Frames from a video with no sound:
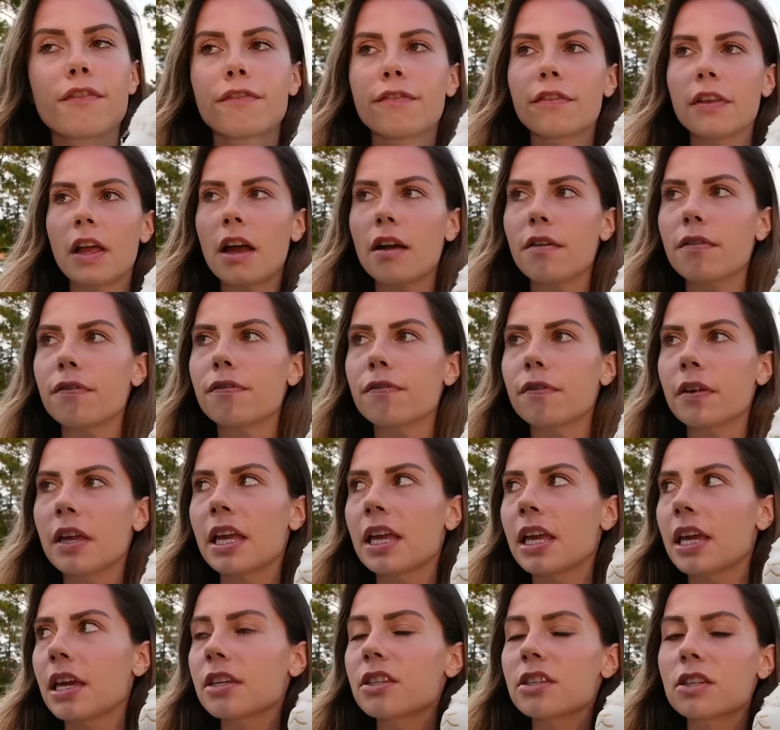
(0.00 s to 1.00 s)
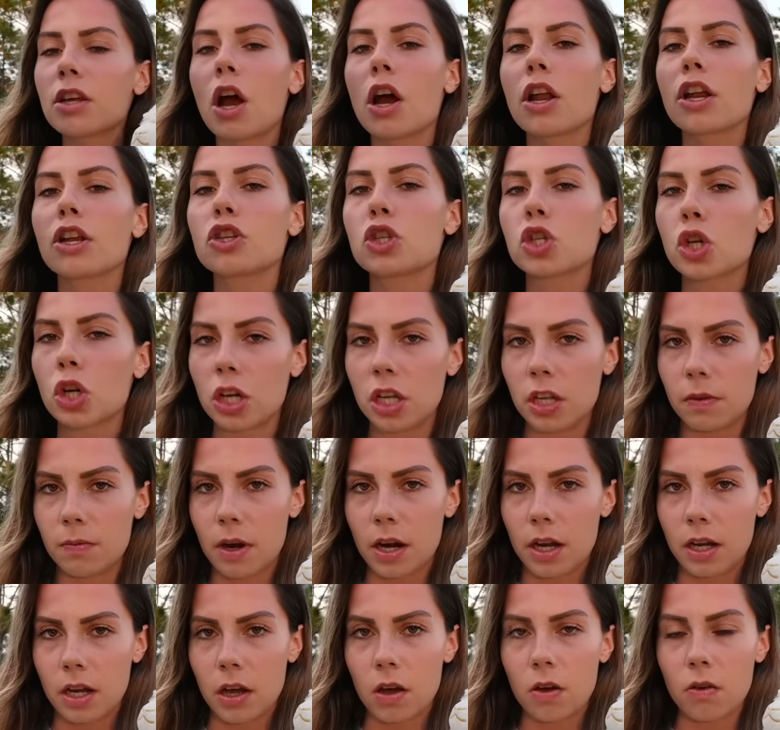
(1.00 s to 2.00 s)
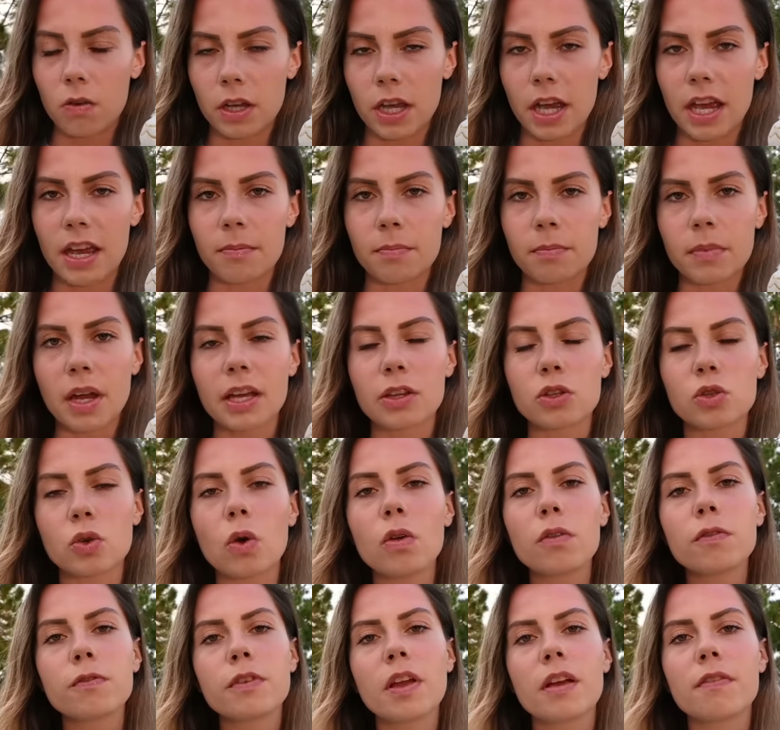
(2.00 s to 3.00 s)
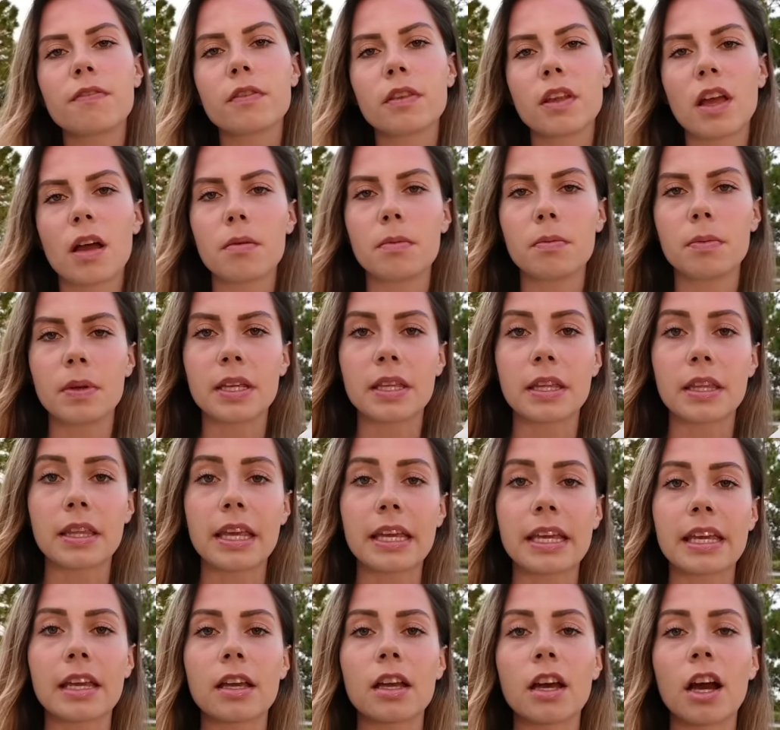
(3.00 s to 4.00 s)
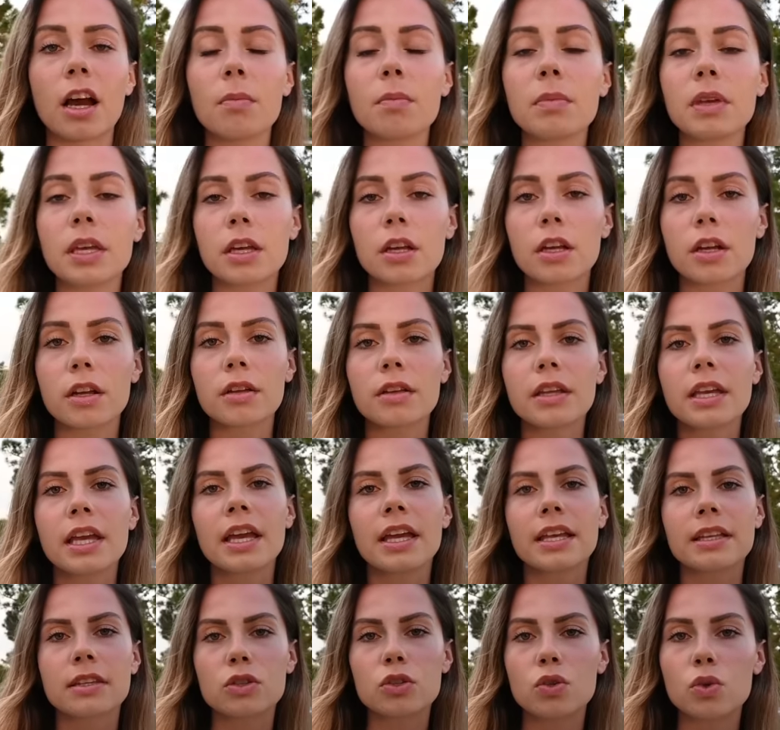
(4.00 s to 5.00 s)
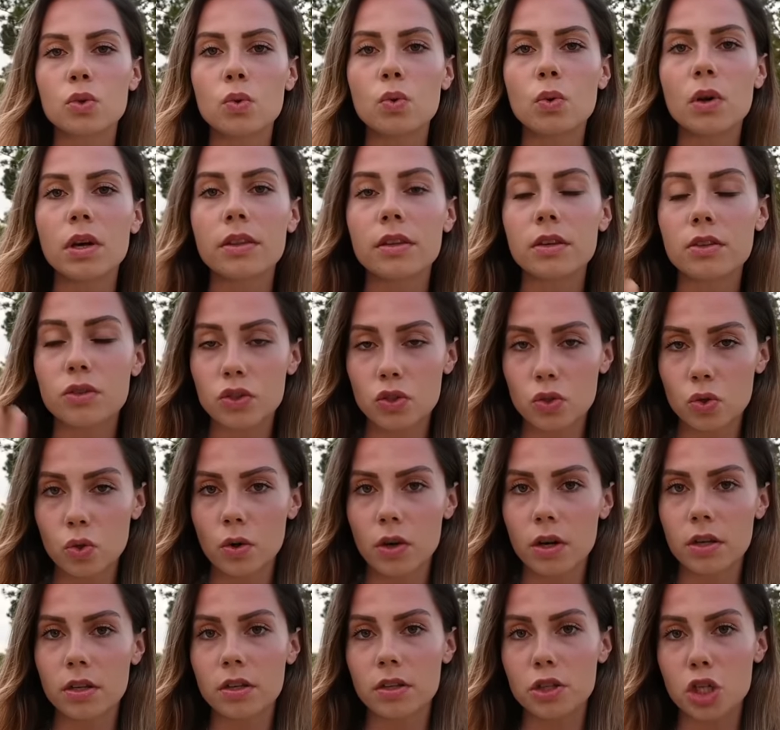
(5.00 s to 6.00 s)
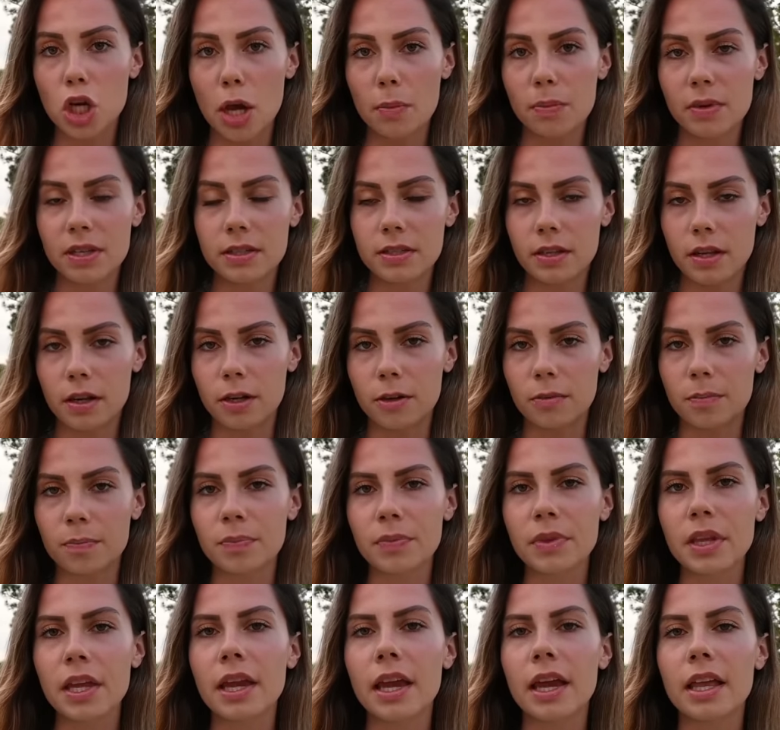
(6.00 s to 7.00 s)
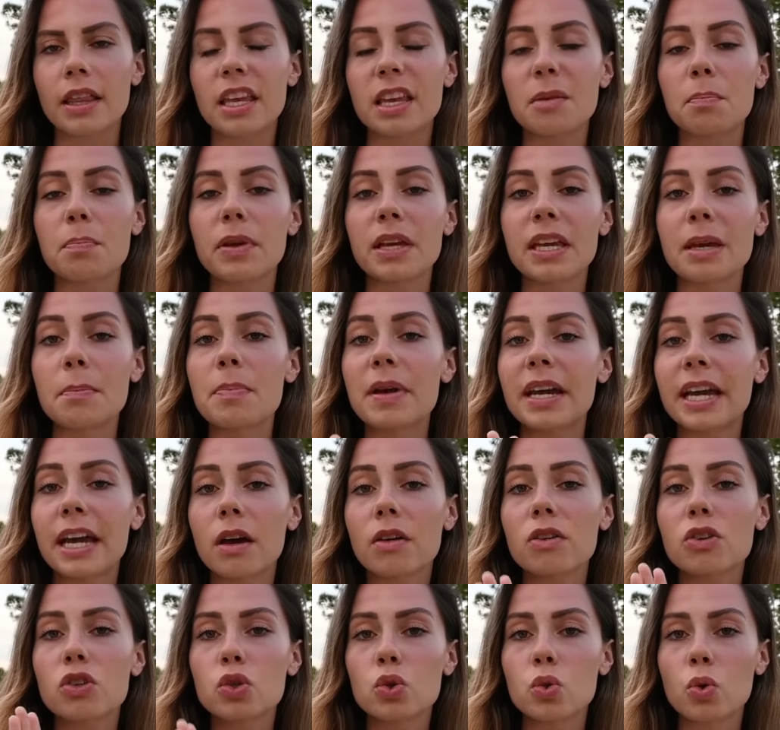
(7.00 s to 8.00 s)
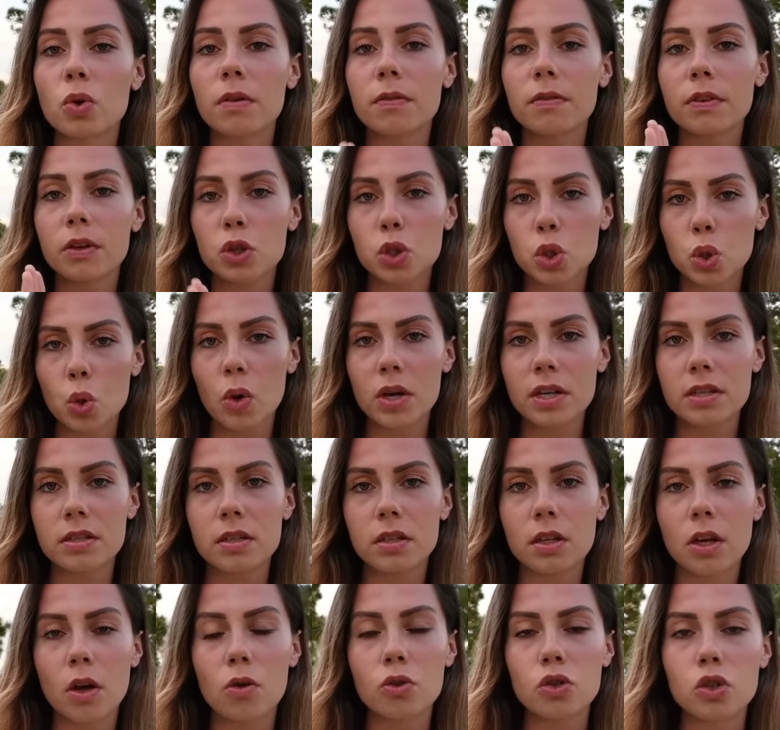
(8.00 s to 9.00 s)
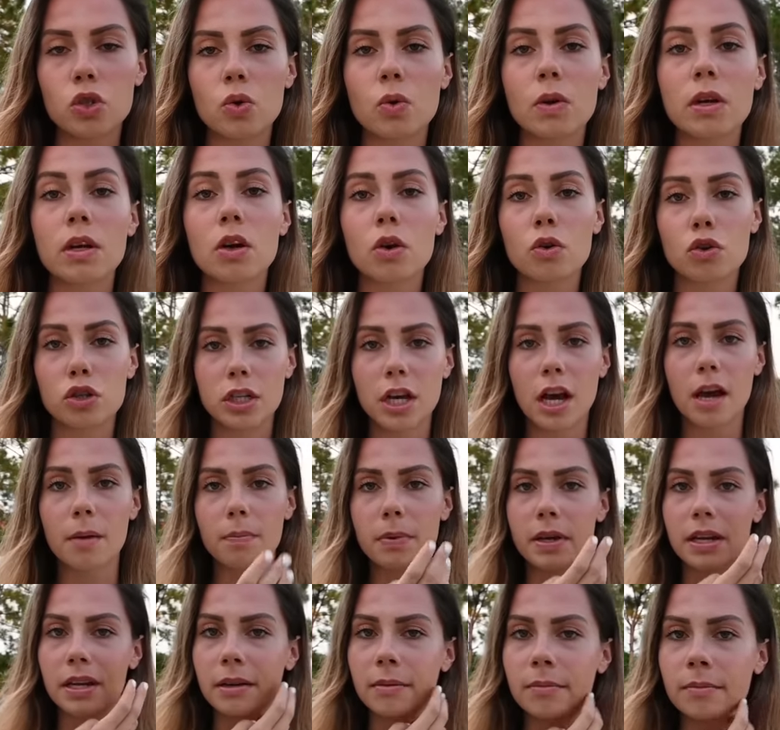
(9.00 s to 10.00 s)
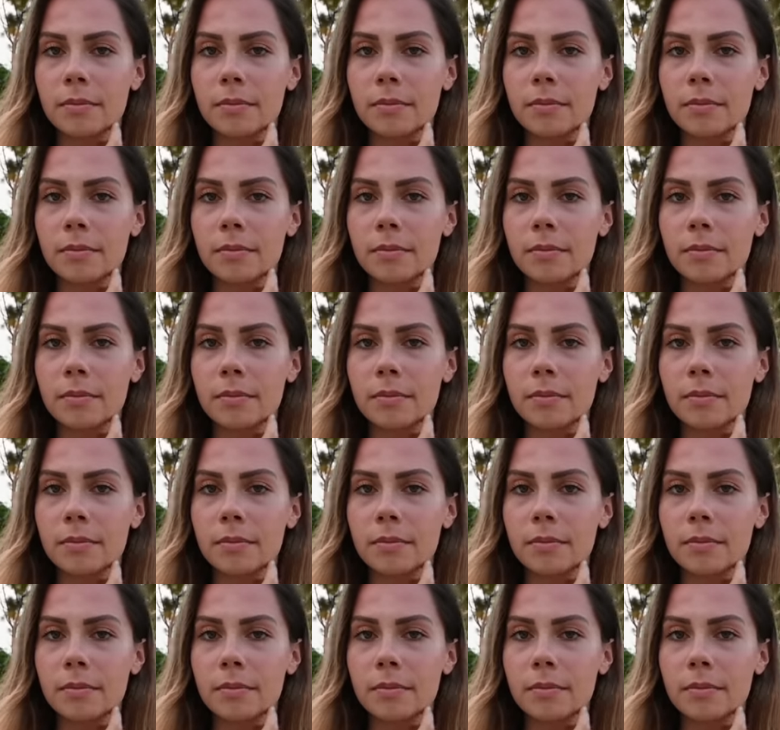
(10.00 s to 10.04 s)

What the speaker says: Fluff is on a journey right now, okay? I told Fluff and Llamabean that they can come here to the store, the shopping center, and they can pick out a store of their choice to go to and go shopping.